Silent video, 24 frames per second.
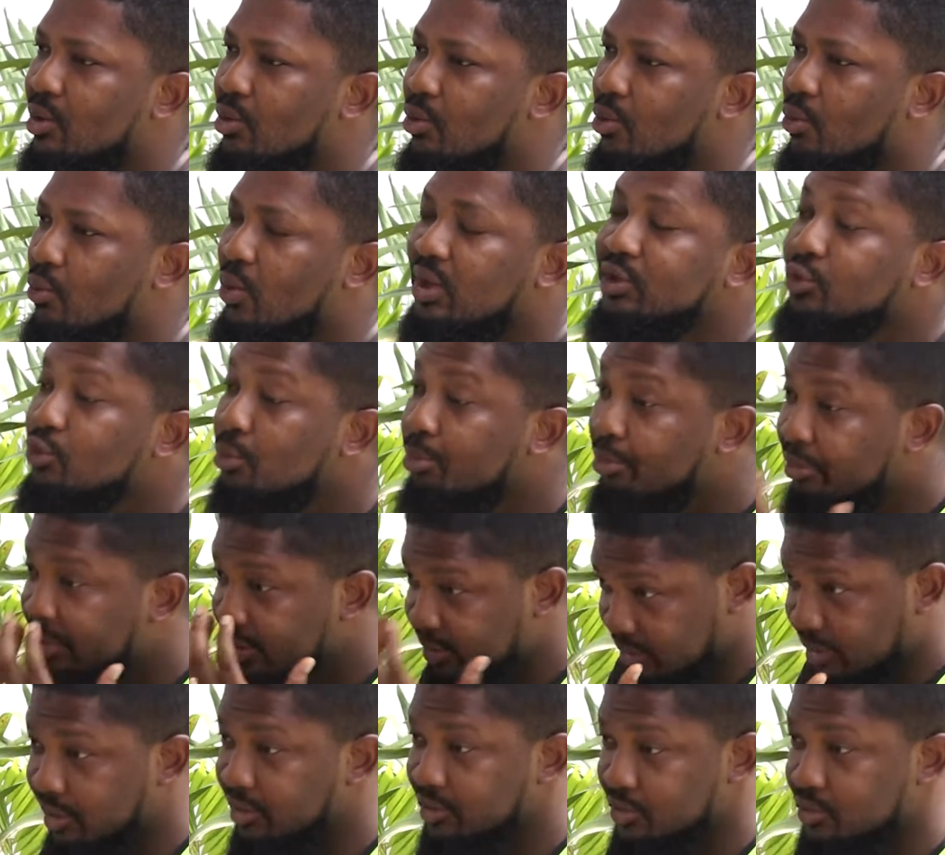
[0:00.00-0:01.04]
want to bring
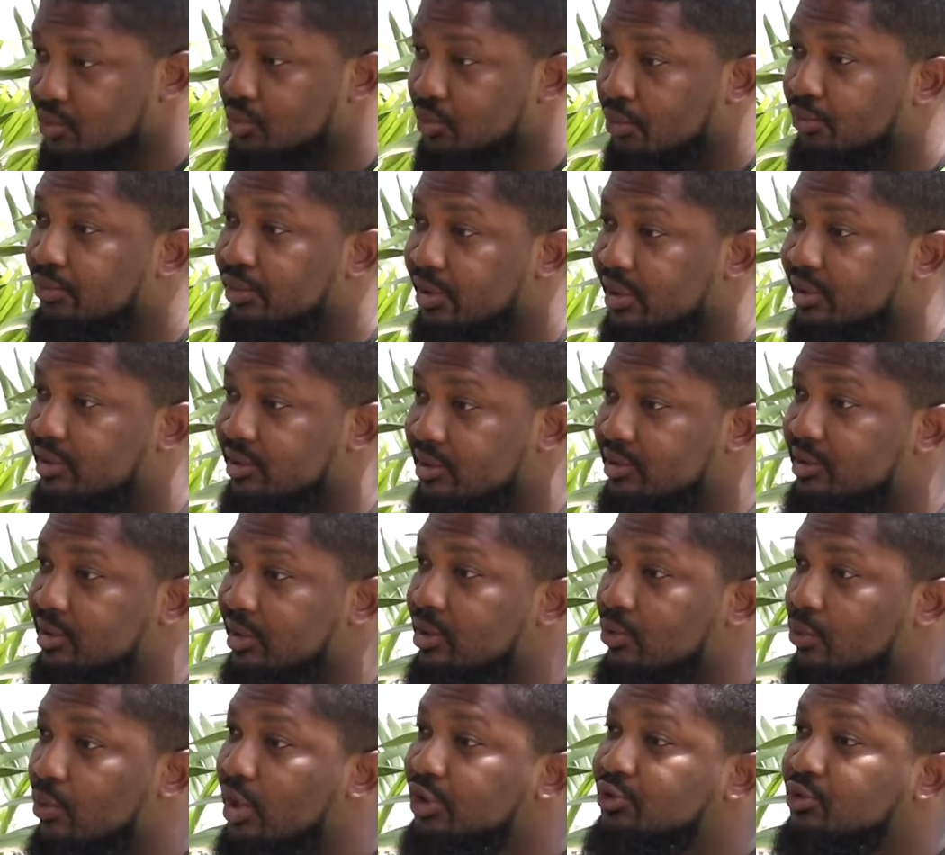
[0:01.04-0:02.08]
things to reality.
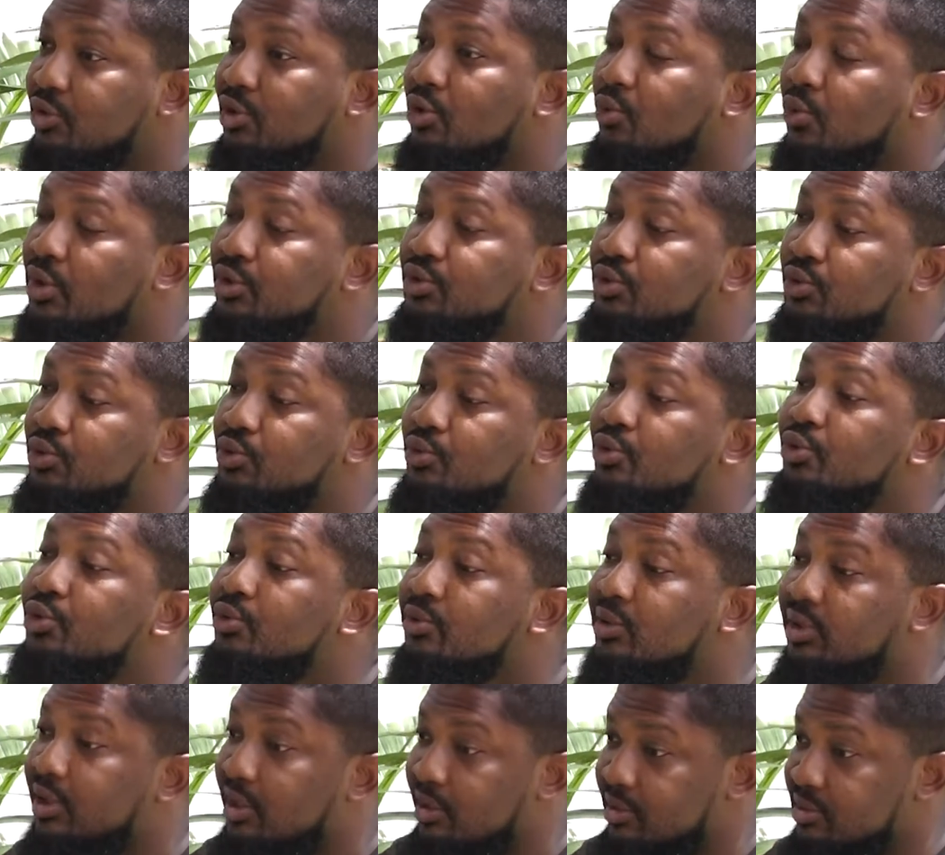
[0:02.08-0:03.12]
We actually want to do new
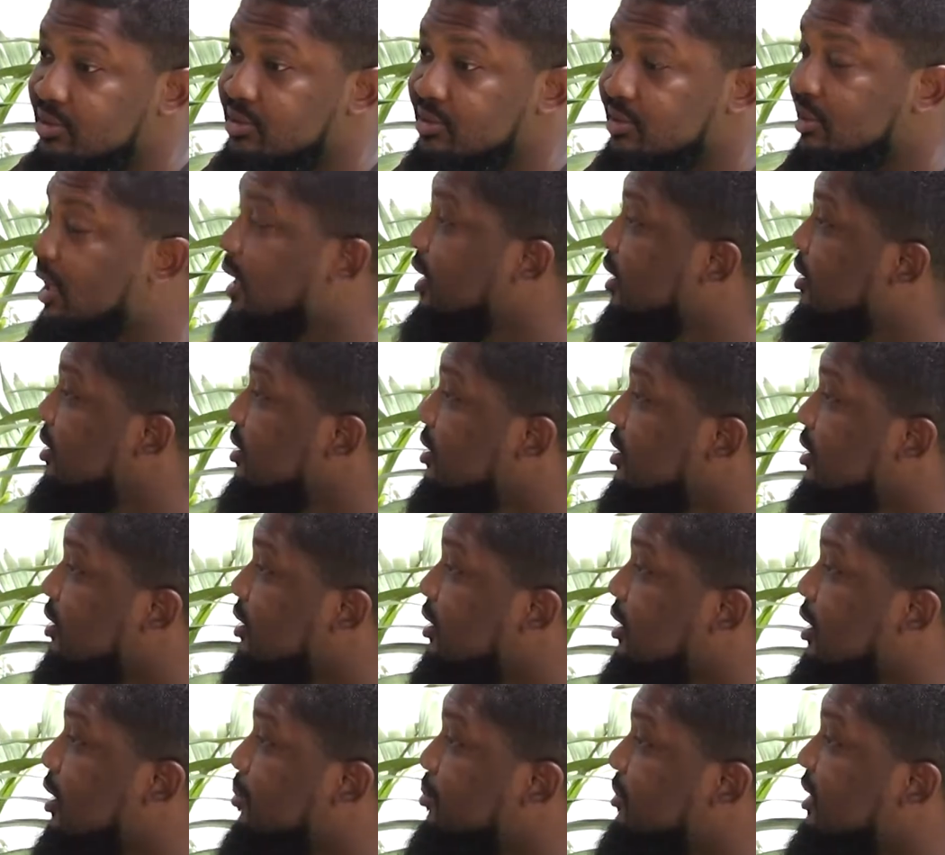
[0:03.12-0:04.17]
things, like
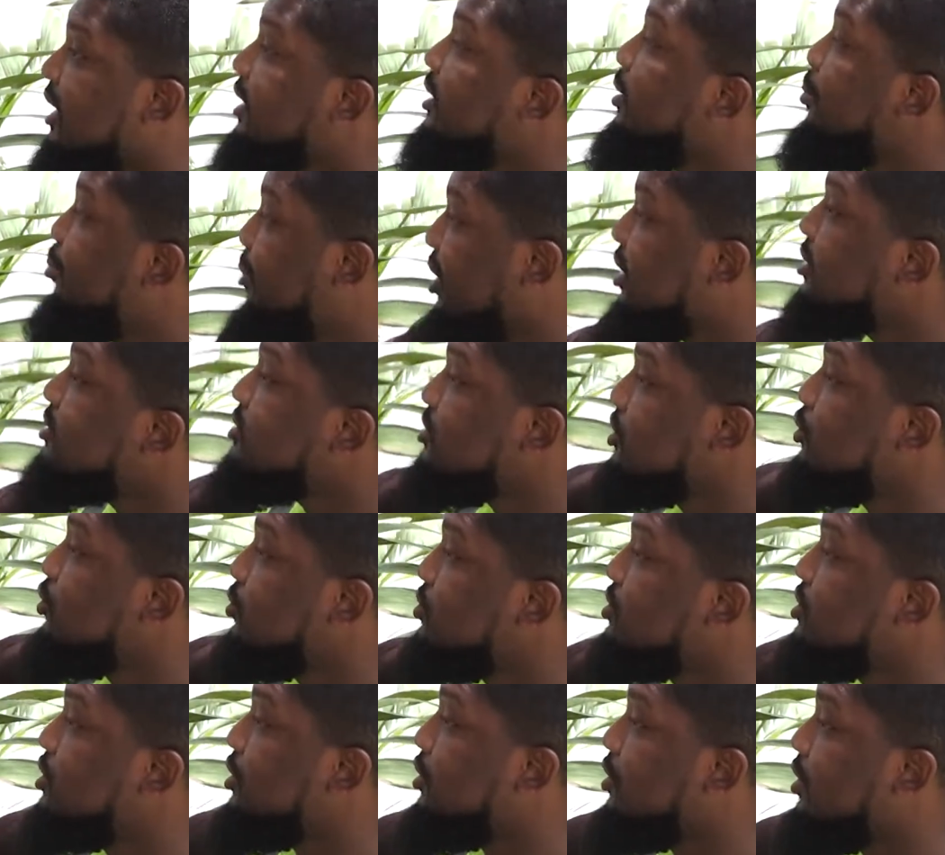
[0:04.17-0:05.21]
the painting you
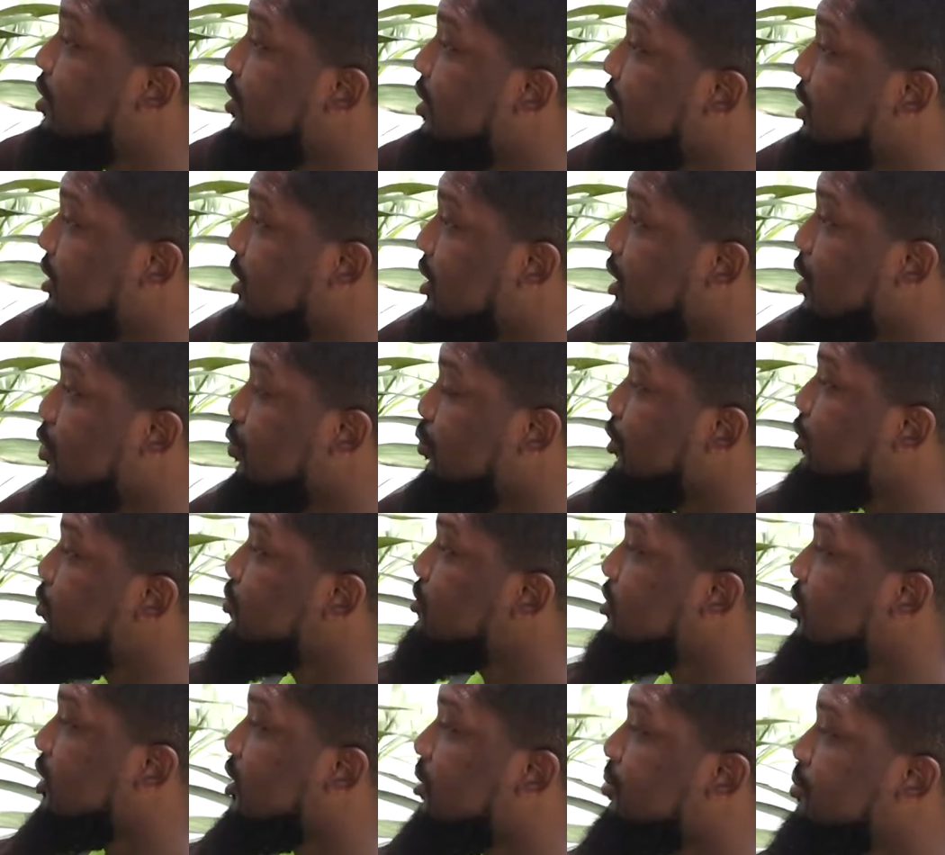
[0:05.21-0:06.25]
see here right now. We
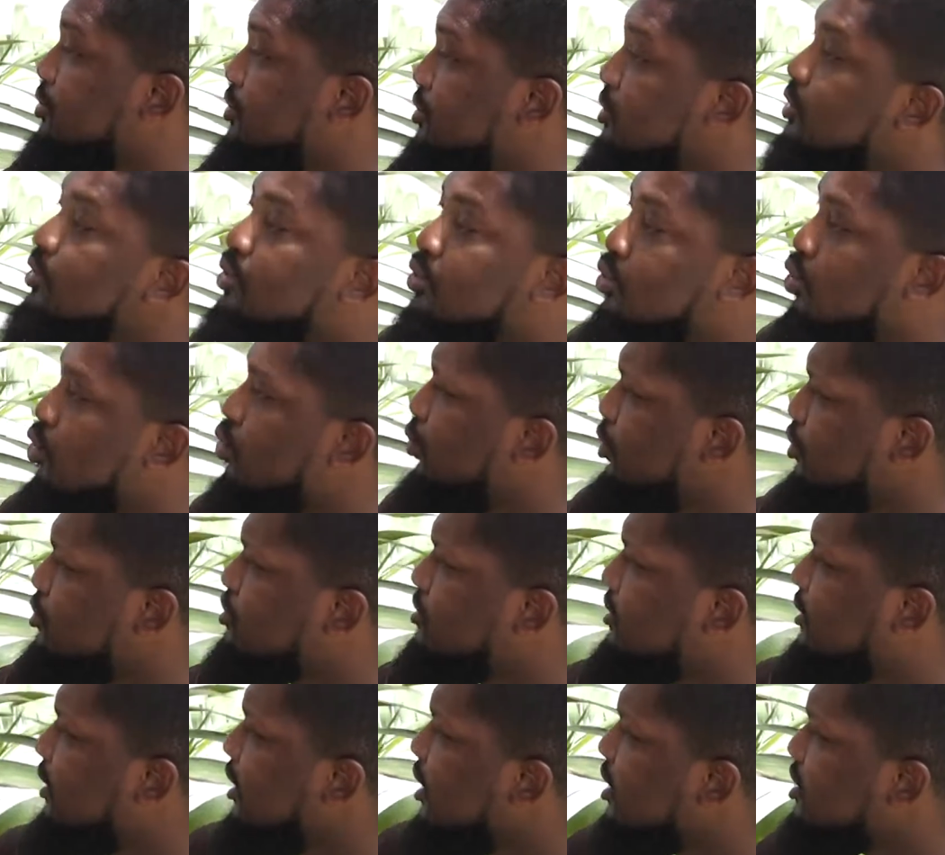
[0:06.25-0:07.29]
use stucco, we use
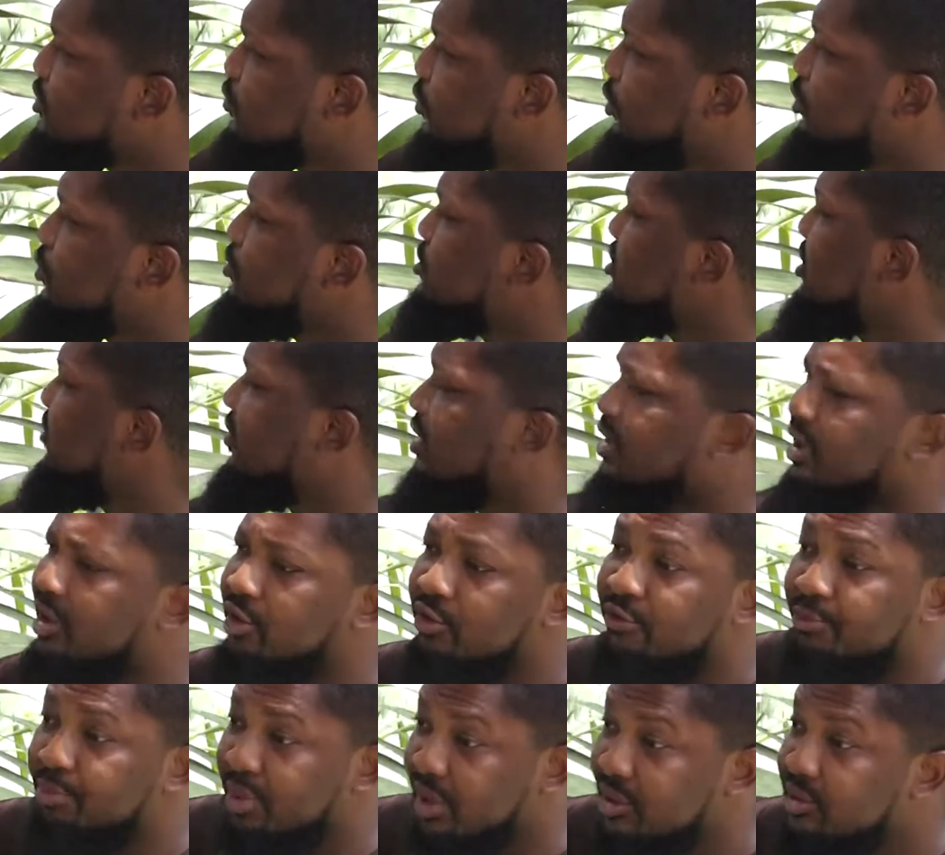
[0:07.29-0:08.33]
glaze, we use several kind
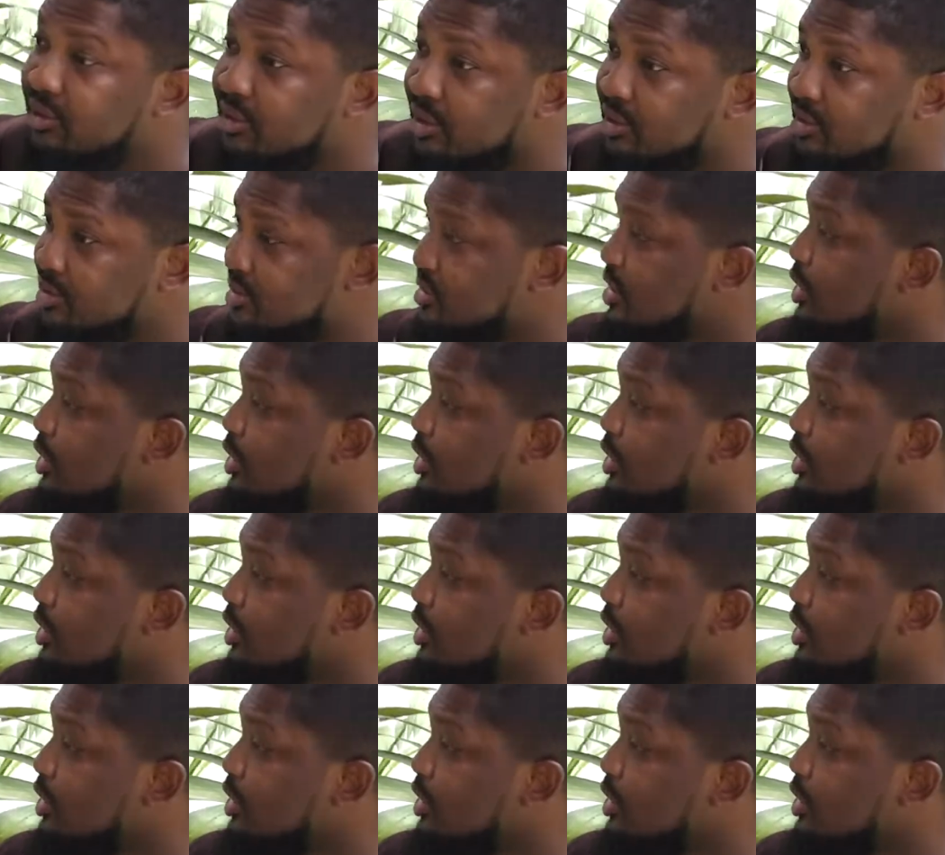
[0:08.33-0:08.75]
of paintings.